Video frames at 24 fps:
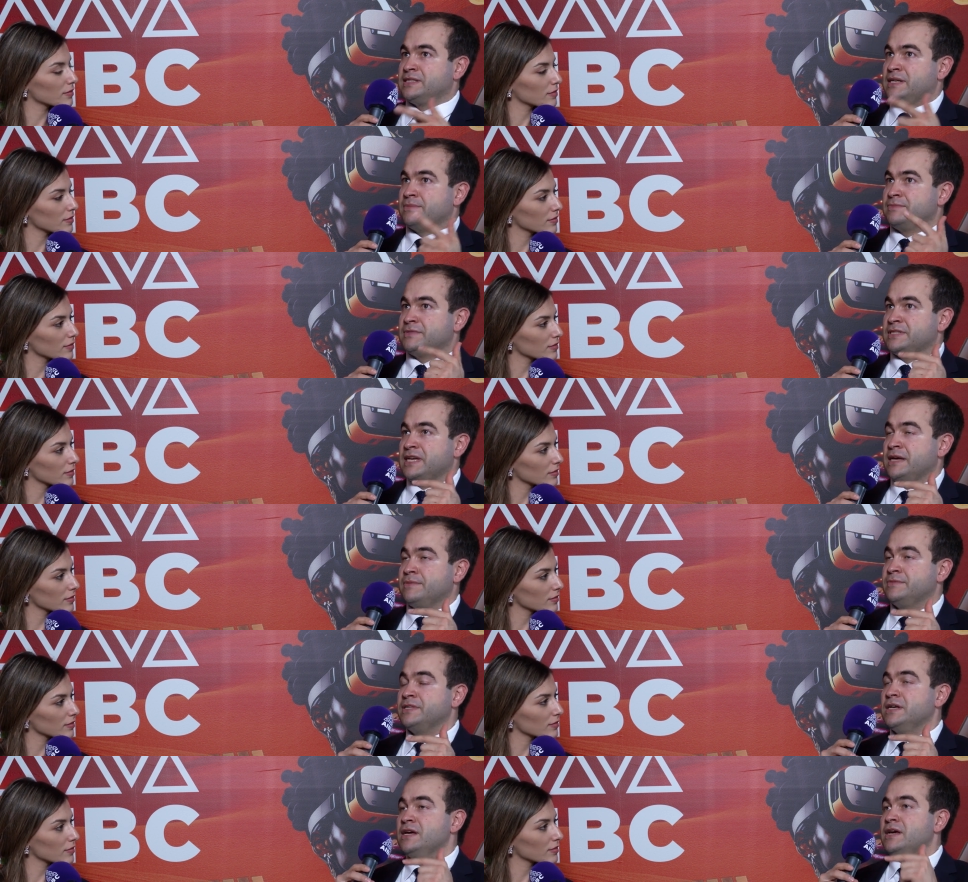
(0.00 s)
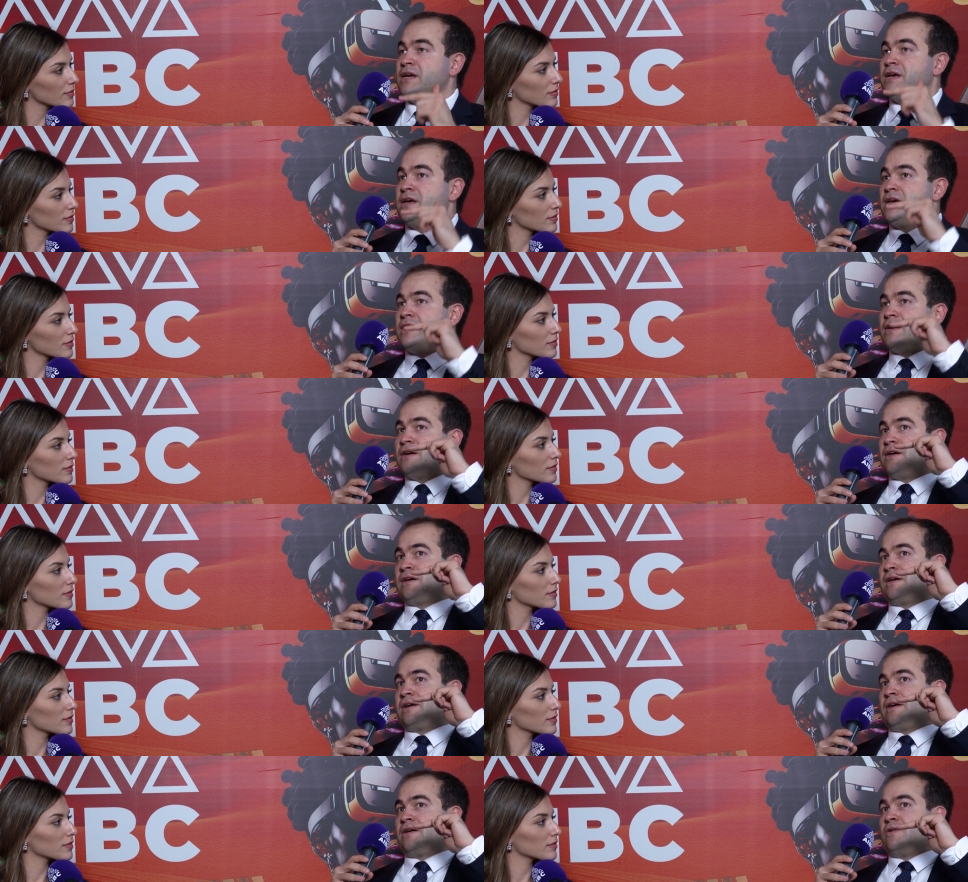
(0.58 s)
Speaker 1: sometimes
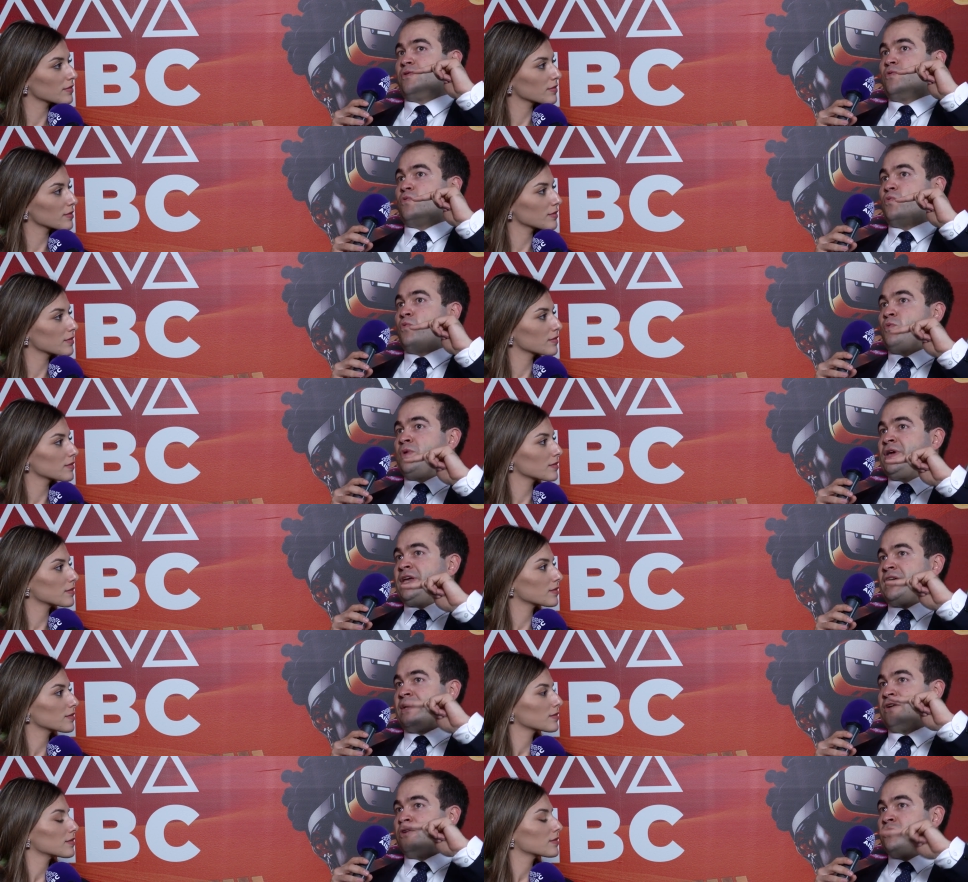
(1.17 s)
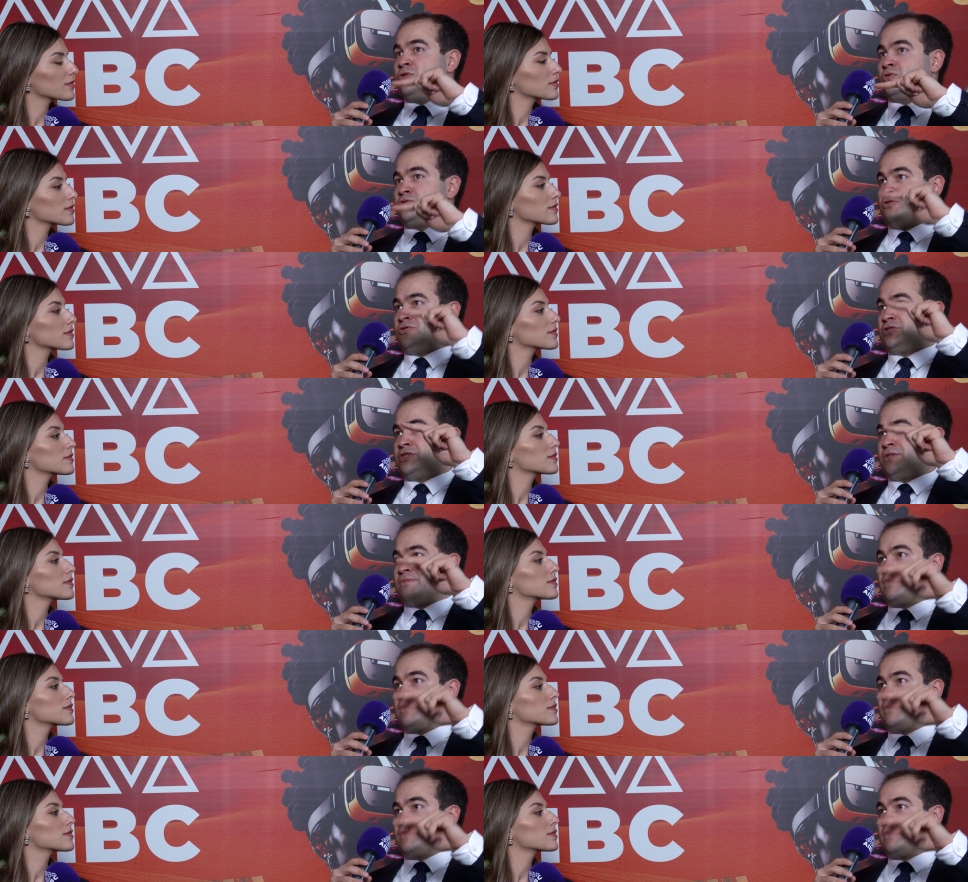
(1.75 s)
uh, we go to the